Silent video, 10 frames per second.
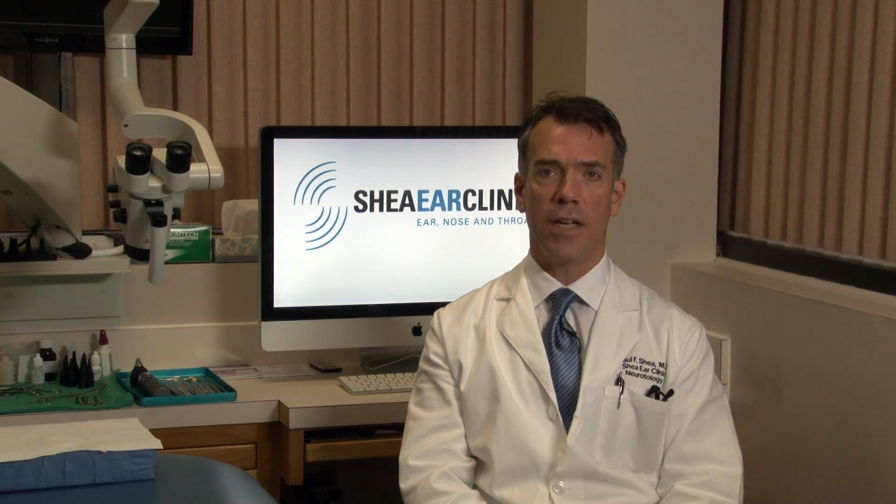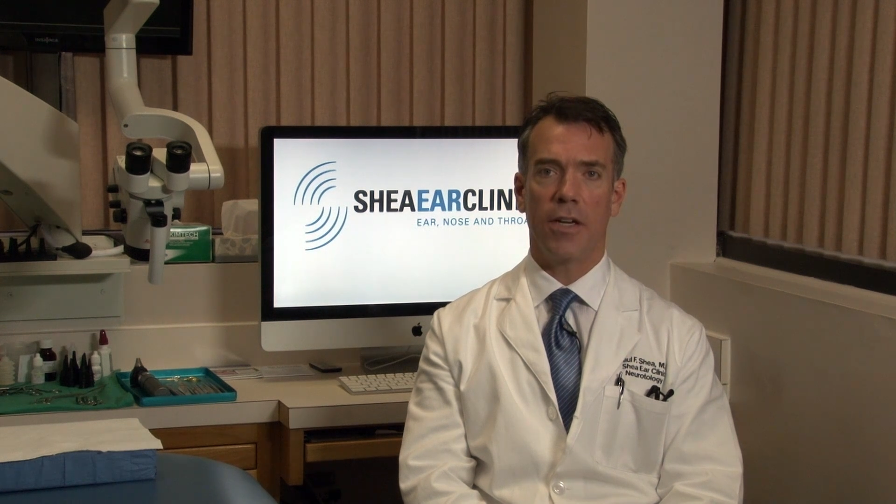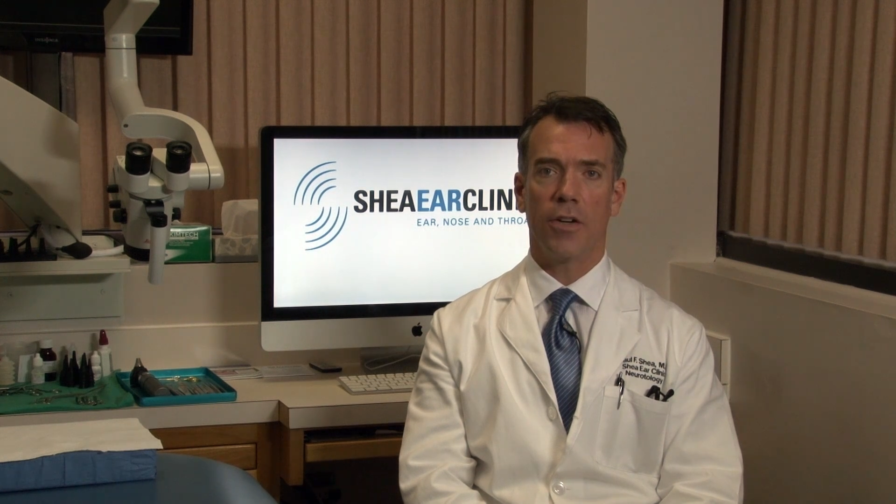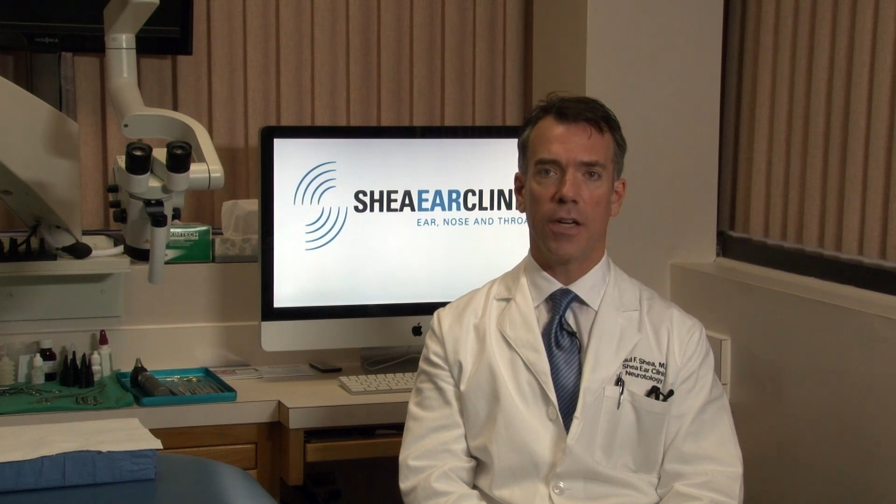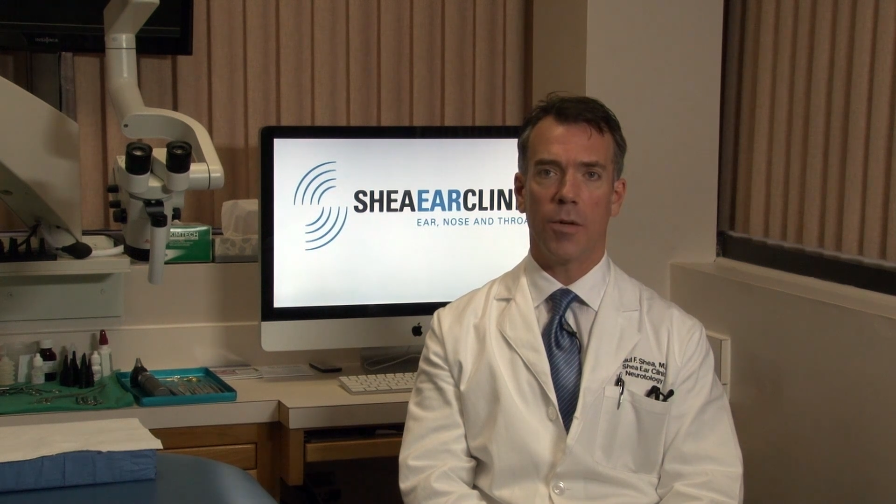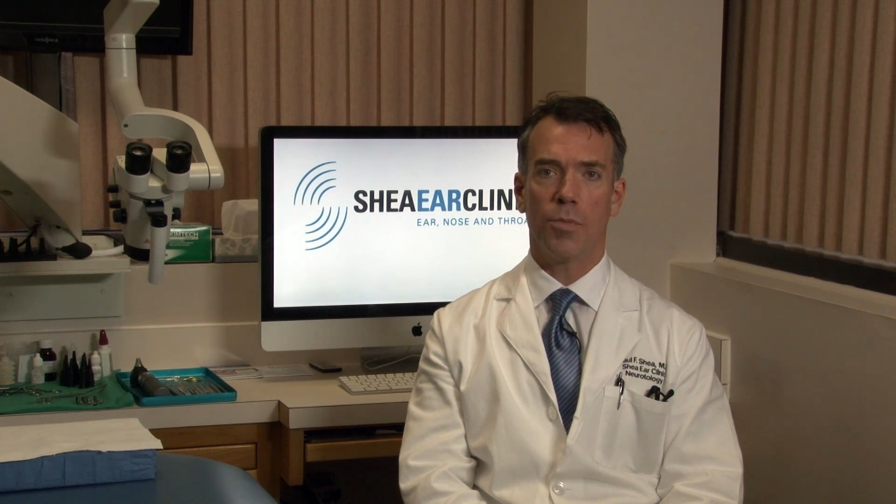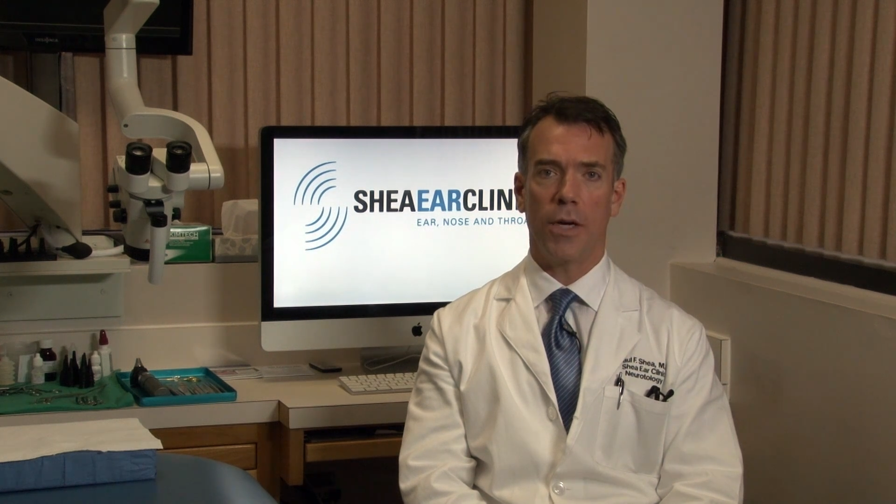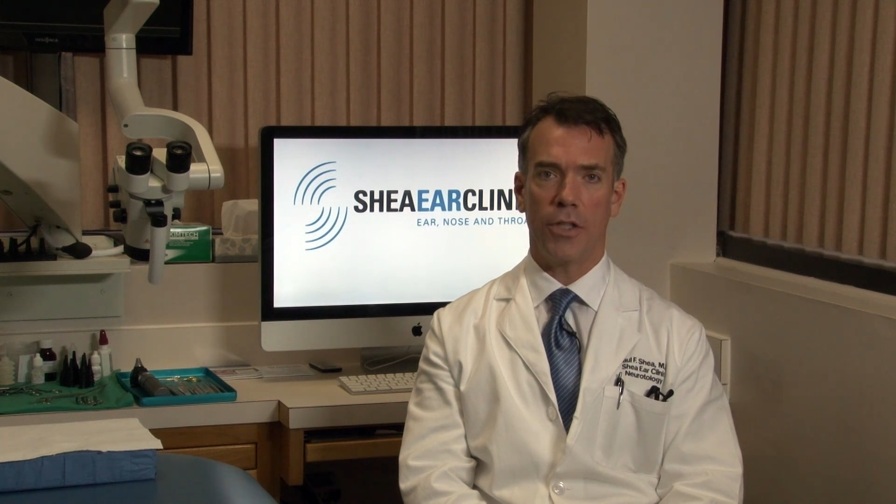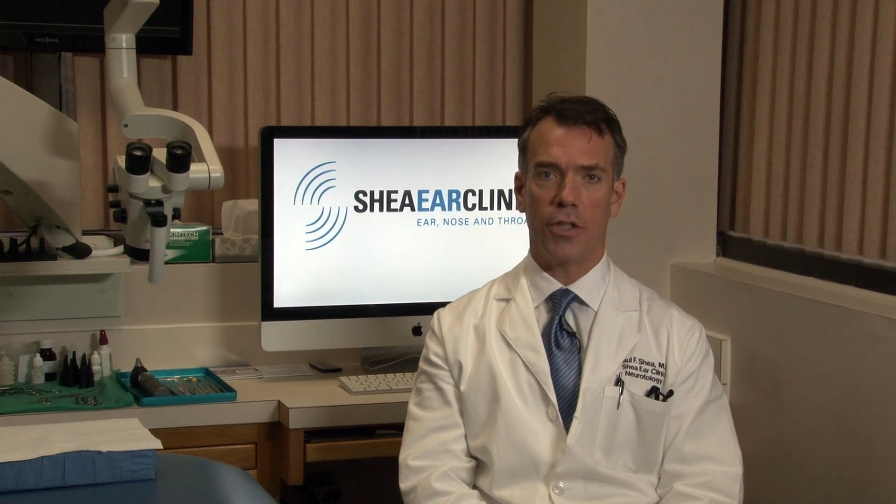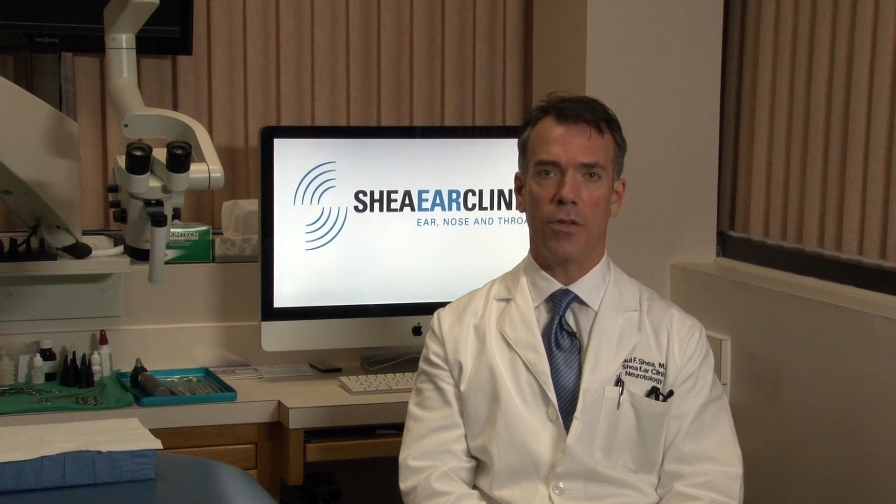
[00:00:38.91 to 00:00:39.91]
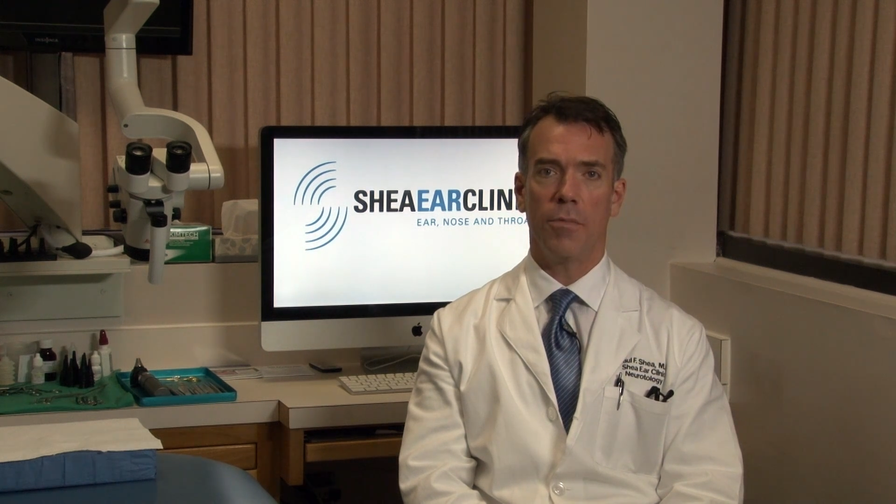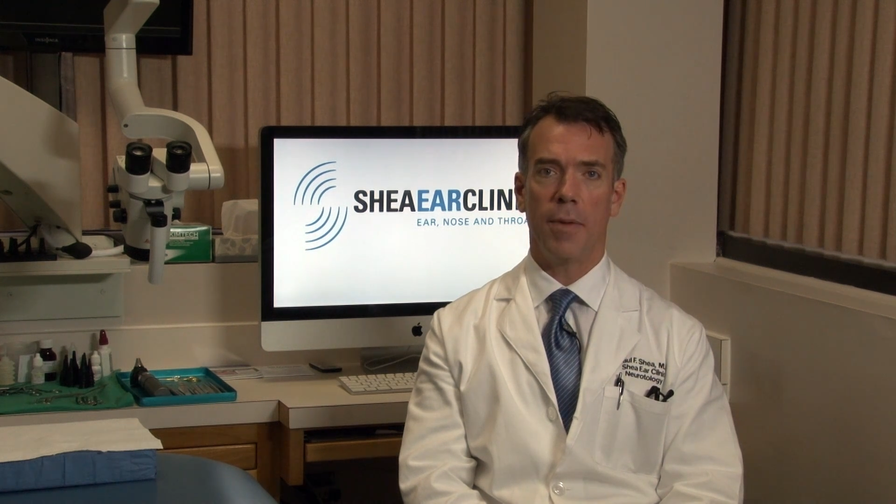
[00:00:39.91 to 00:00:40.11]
inner ear pressure